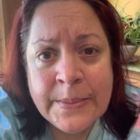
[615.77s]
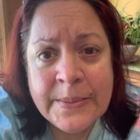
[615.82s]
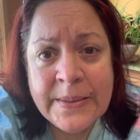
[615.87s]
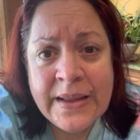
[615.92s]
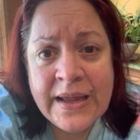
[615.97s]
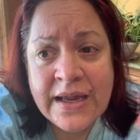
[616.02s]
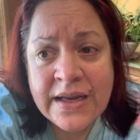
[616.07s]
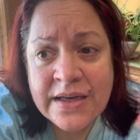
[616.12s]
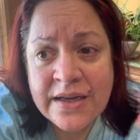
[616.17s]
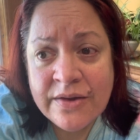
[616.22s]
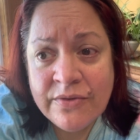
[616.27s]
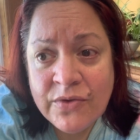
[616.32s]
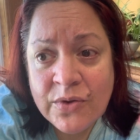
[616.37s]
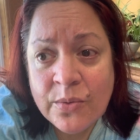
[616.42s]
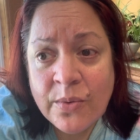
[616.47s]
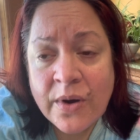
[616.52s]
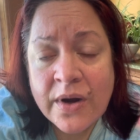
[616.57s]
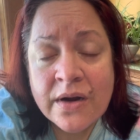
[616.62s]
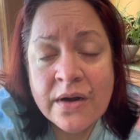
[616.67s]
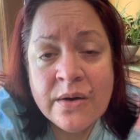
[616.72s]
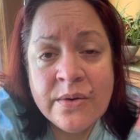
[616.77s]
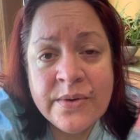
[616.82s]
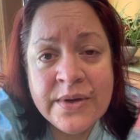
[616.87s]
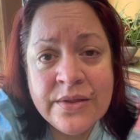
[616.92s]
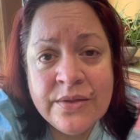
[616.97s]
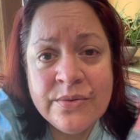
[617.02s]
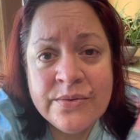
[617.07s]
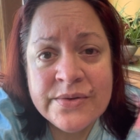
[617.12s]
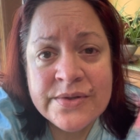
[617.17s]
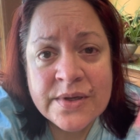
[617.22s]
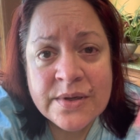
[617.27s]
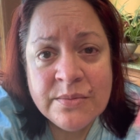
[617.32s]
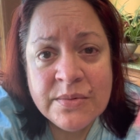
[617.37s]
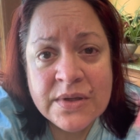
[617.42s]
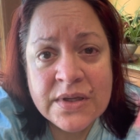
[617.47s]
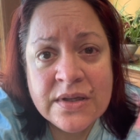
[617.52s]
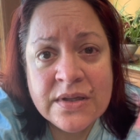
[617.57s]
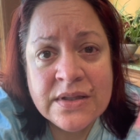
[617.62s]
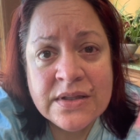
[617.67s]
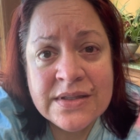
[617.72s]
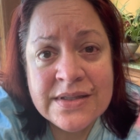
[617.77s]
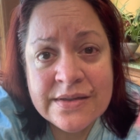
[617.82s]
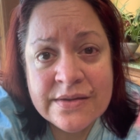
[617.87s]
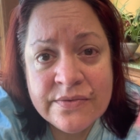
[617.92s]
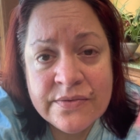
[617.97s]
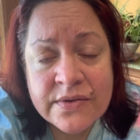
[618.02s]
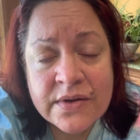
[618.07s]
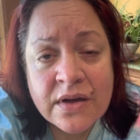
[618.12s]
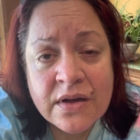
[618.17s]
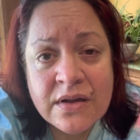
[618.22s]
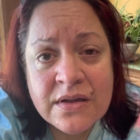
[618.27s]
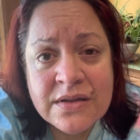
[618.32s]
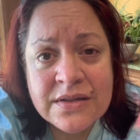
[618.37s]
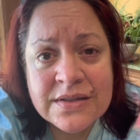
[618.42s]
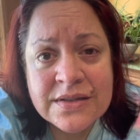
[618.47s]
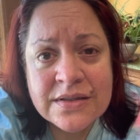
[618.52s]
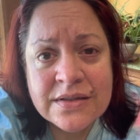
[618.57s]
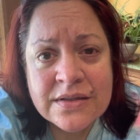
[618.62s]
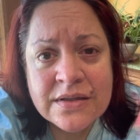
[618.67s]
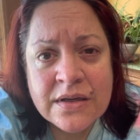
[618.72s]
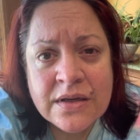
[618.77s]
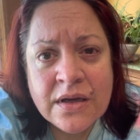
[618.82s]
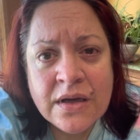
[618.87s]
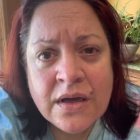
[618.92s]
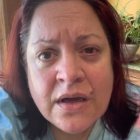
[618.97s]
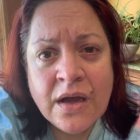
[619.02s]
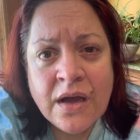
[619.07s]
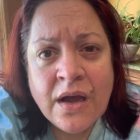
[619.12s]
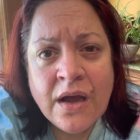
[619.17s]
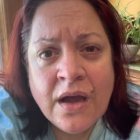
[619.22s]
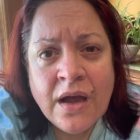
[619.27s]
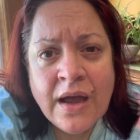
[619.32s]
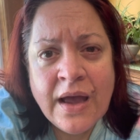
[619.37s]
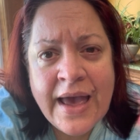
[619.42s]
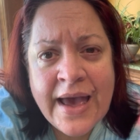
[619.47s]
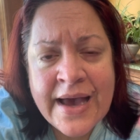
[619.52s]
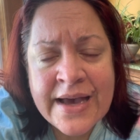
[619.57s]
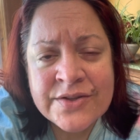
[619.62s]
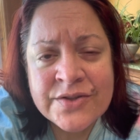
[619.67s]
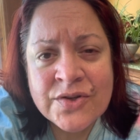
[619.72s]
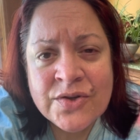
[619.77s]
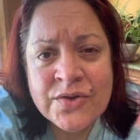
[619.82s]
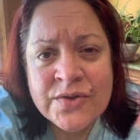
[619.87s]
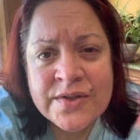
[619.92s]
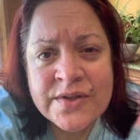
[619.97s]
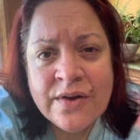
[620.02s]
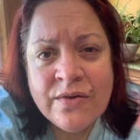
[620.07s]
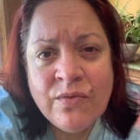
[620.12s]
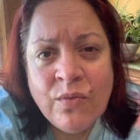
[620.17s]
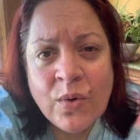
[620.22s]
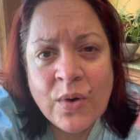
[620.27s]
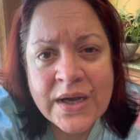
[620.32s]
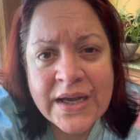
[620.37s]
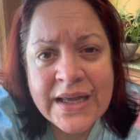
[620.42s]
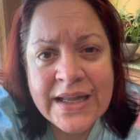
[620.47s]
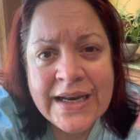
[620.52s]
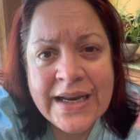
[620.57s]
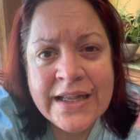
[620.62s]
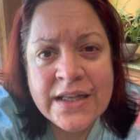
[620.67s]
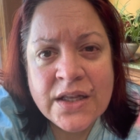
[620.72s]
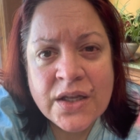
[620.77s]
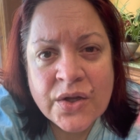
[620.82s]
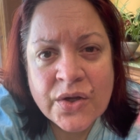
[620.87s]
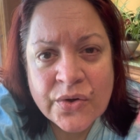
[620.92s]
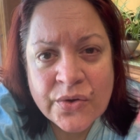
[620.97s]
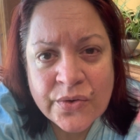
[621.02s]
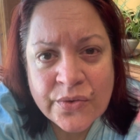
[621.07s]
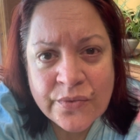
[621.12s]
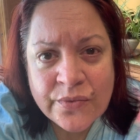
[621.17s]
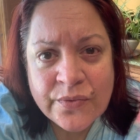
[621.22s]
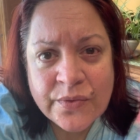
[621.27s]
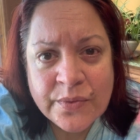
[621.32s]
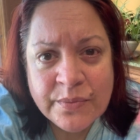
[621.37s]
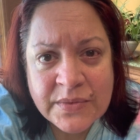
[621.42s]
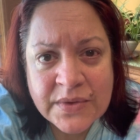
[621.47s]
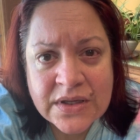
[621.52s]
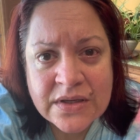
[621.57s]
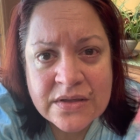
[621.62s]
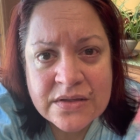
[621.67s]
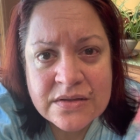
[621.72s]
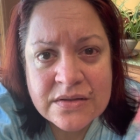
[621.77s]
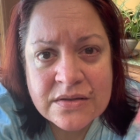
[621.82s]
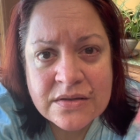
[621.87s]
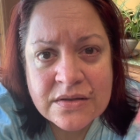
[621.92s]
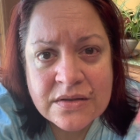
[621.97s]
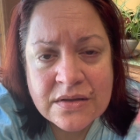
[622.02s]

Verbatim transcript: And if you are going through something difficult, ask yourself, what can I learn from this?